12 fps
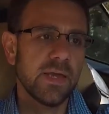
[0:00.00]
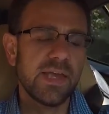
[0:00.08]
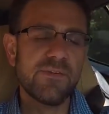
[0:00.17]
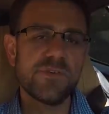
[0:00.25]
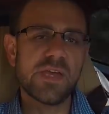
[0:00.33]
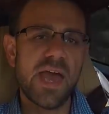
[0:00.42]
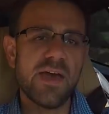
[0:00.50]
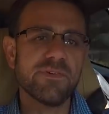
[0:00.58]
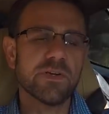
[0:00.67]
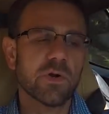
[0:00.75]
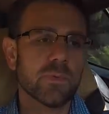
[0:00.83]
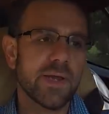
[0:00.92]
If you
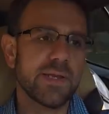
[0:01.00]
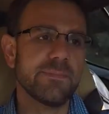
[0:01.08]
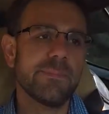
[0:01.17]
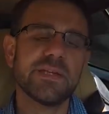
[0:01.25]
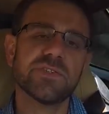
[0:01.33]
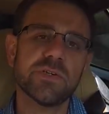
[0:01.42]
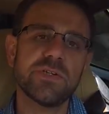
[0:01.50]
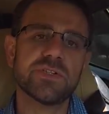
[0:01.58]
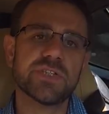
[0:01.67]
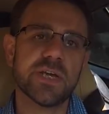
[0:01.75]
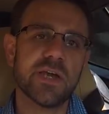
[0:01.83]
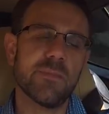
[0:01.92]
haven't already, make sure you
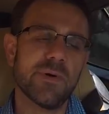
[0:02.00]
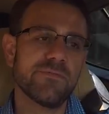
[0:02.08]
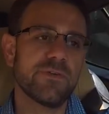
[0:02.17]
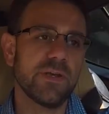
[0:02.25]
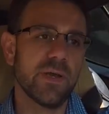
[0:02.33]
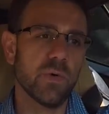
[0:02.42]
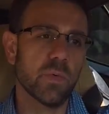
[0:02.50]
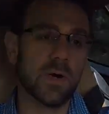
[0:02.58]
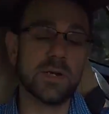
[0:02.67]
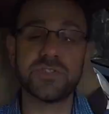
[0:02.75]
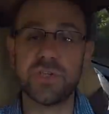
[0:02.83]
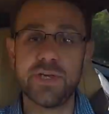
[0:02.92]
check out my video where
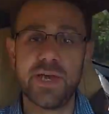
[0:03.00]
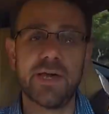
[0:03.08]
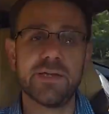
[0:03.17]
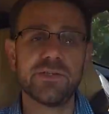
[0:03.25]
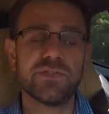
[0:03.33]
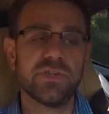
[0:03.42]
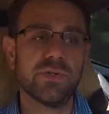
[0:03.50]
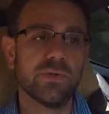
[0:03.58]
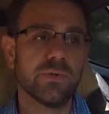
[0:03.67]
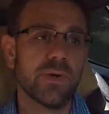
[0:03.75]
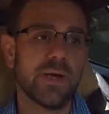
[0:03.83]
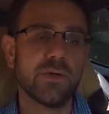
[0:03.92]
I show you how to
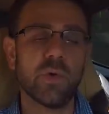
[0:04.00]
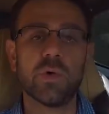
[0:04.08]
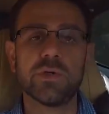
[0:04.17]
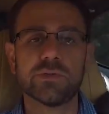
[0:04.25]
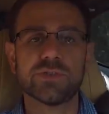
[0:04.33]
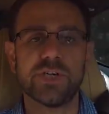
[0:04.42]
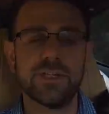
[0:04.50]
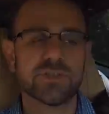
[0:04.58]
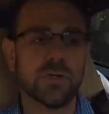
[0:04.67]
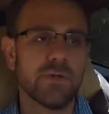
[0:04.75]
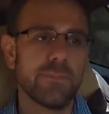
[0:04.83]
do an oil change on a